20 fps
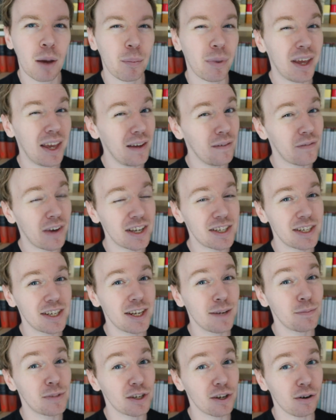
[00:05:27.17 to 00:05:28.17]
but he invested
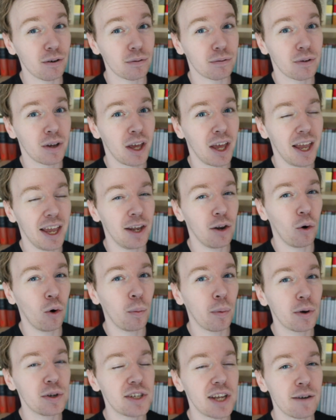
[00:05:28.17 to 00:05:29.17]
himself in
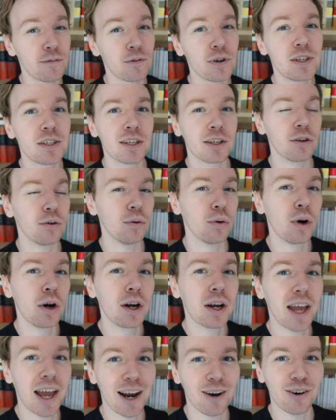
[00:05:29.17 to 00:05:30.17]
almost every single
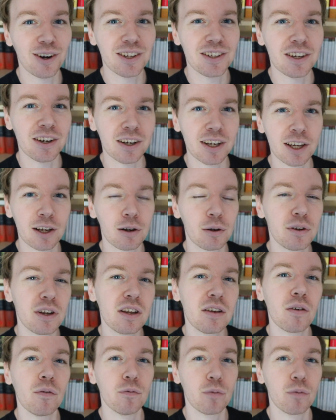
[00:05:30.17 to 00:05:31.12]
character, including